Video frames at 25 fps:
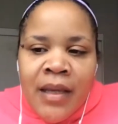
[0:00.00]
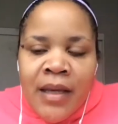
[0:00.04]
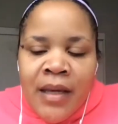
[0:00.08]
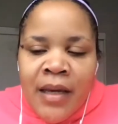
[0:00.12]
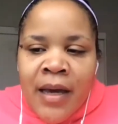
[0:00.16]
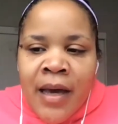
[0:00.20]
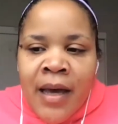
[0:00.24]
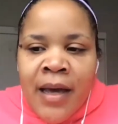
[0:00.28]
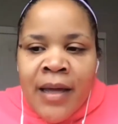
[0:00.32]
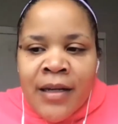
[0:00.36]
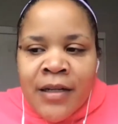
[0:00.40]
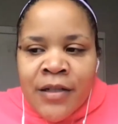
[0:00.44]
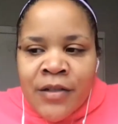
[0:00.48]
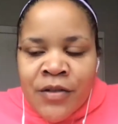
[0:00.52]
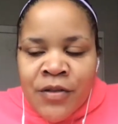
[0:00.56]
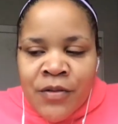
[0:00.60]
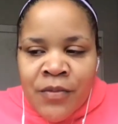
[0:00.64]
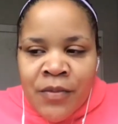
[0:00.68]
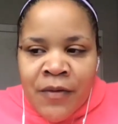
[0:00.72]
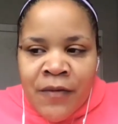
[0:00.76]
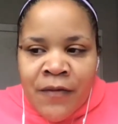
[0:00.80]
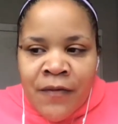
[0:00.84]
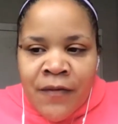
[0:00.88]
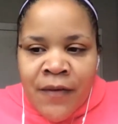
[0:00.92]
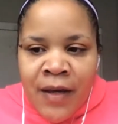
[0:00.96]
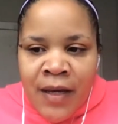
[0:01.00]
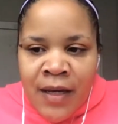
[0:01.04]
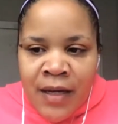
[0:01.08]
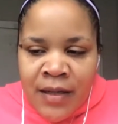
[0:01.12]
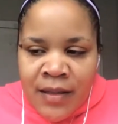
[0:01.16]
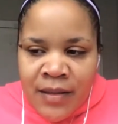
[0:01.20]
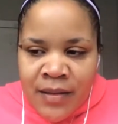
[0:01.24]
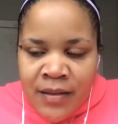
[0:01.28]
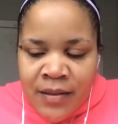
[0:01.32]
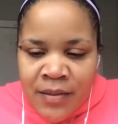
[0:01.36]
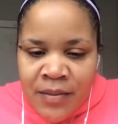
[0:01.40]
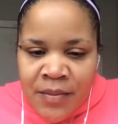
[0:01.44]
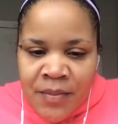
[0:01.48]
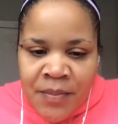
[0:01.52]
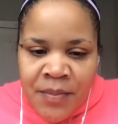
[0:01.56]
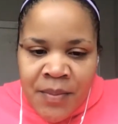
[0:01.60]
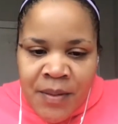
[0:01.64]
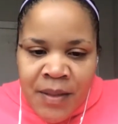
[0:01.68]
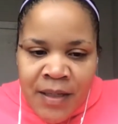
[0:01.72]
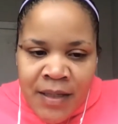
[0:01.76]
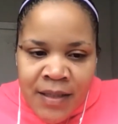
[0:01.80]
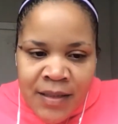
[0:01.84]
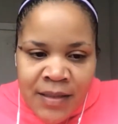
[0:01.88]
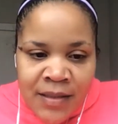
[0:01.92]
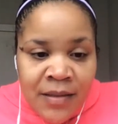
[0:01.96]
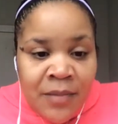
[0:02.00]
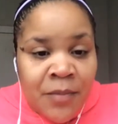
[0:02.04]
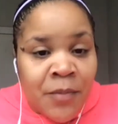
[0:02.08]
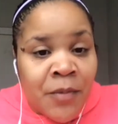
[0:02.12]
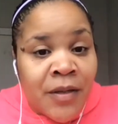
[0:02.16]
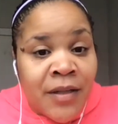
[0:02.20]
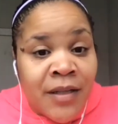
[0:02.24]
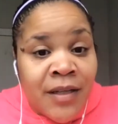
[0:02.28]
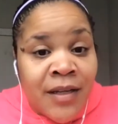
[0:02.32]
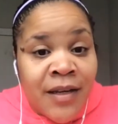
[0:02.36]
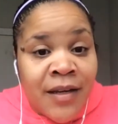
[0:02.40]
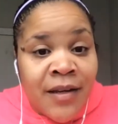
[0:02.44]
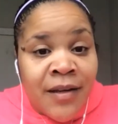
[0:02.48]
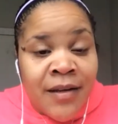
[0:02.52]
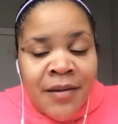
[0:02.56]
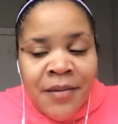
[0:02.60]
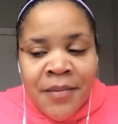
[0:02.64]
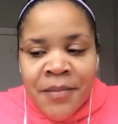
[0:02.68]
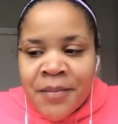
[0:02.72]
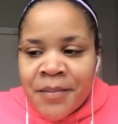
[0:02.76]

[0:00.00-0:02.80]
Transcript: Got into a fight because someone did.